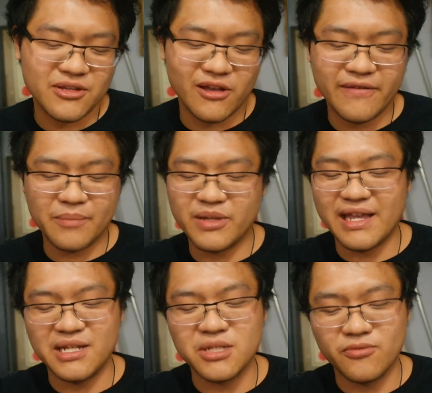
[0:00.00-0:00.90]
do anything, but
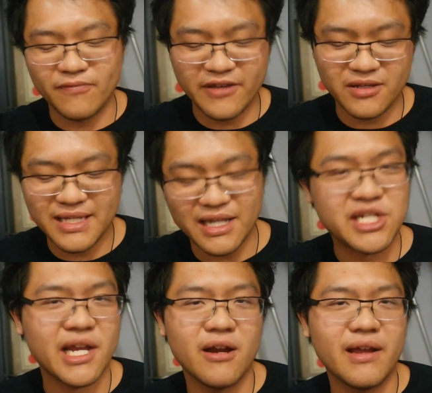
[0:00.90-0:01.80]
then you just reveal stick
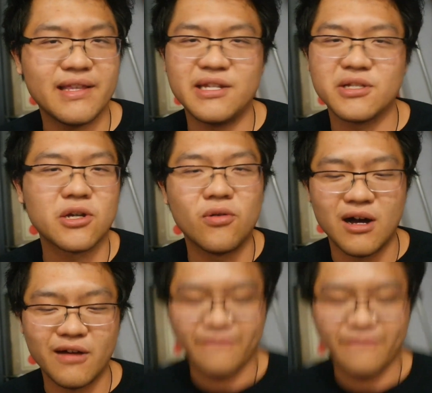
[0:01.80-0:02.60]
chair and then you just go off,